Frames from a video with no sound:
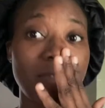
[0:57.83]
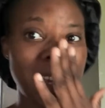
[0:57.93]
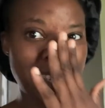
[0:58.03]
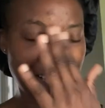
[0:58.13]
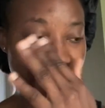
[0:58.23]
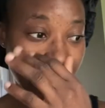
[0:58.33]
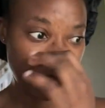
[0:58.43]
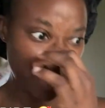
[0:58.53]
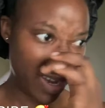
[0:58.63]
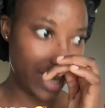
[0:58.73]
I started
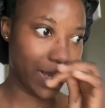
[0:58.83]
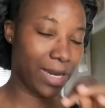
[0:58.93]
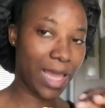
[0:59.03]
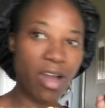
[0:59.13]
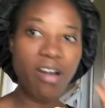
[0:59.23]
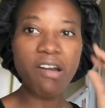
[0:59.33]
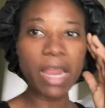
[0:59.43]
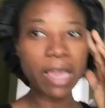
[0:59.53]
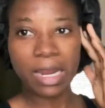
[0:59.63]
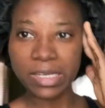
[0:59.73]
vlogging. Like, oh,
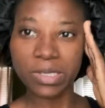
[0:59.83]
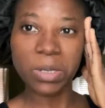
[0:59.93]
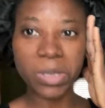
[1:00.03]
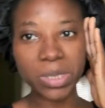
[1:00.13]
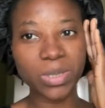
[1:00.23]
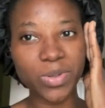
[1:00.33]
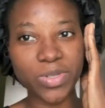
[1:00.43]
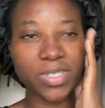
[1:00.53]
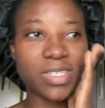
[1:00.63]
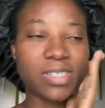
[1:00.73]
like, that's all you do.
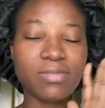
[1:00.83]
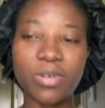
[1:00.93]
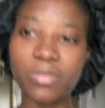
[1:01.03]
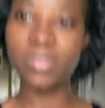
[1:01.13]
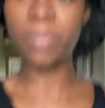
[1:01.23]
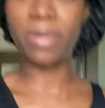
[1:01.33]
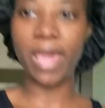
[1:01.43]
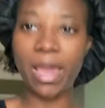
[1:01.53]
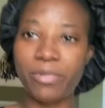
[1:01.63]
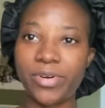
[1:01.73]
You just hold the
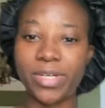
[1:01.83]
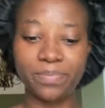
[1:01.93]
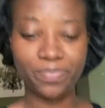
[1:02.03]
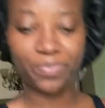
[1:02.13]
camera